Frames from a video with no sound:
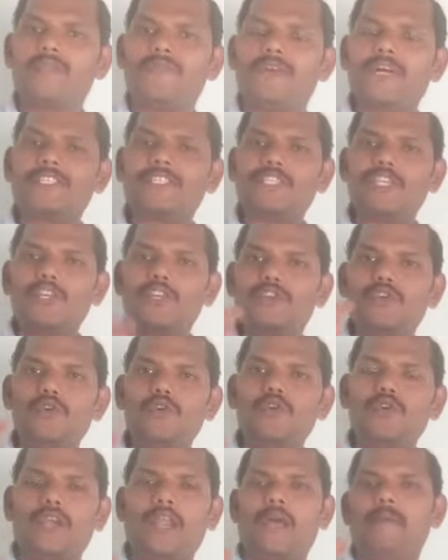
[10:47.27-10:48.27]
first
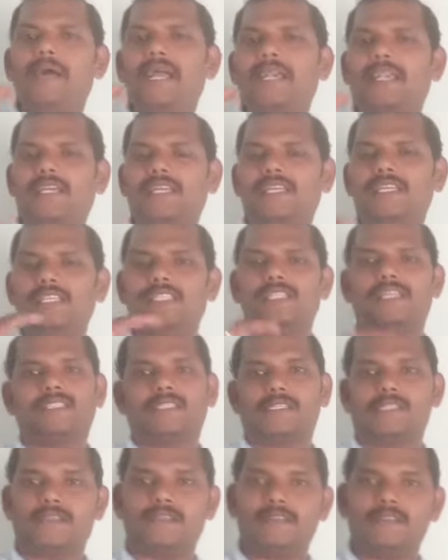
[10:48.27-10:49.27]
two climatic
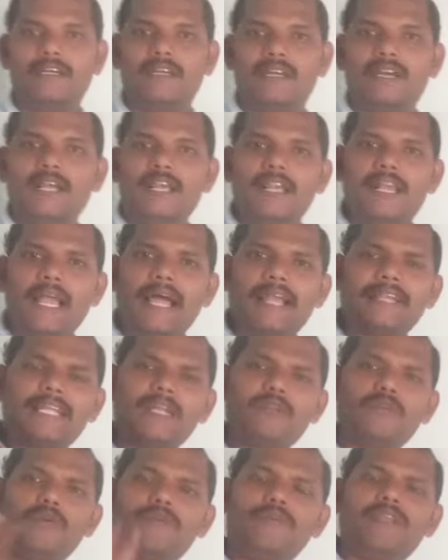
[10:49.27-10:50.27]
regions.
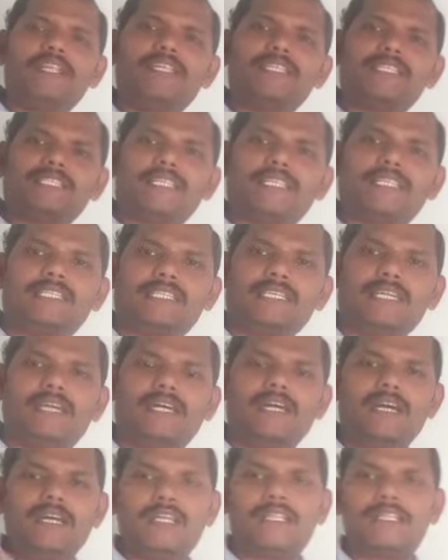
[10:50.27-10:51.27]
Later we will discuss
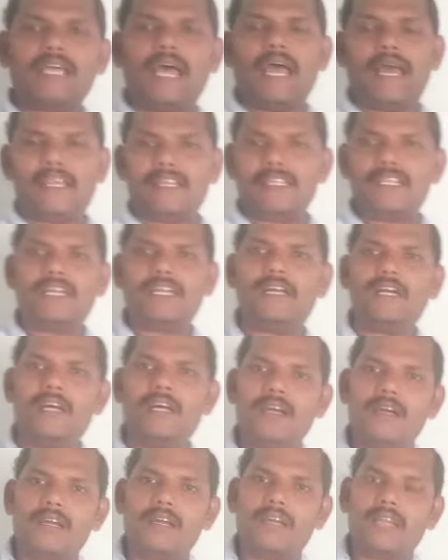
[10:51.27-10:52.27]
the
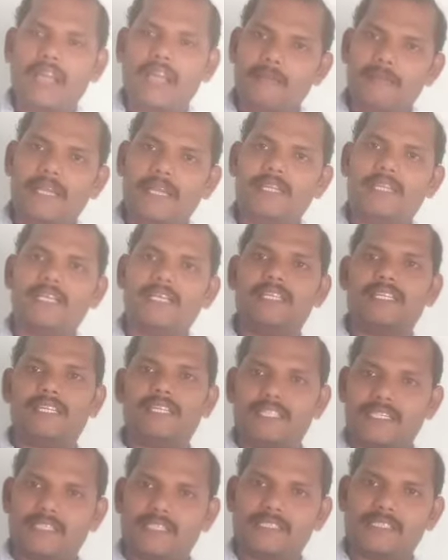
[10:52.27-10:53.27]
another climatical
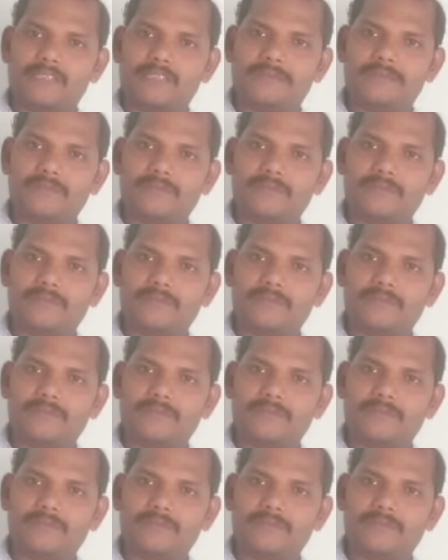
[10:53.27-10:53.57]
regions.